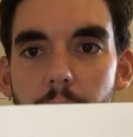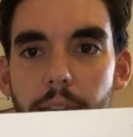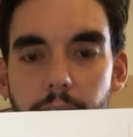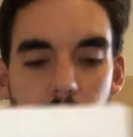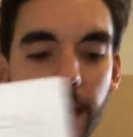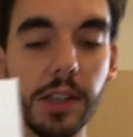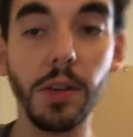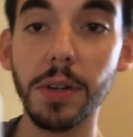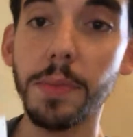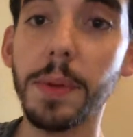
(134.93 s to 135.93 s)
instead you're
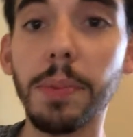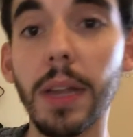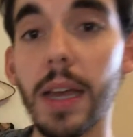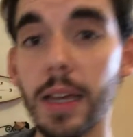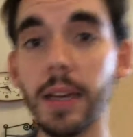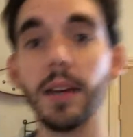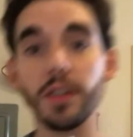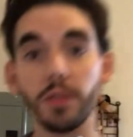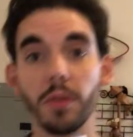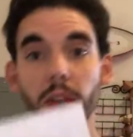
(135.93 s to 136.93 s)
going to be playing a
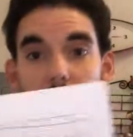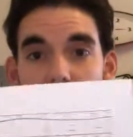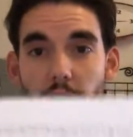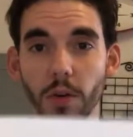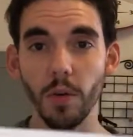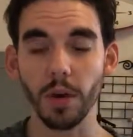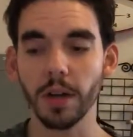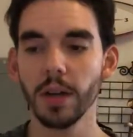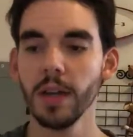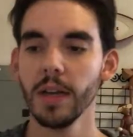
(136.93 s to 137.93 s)
ukulele chord.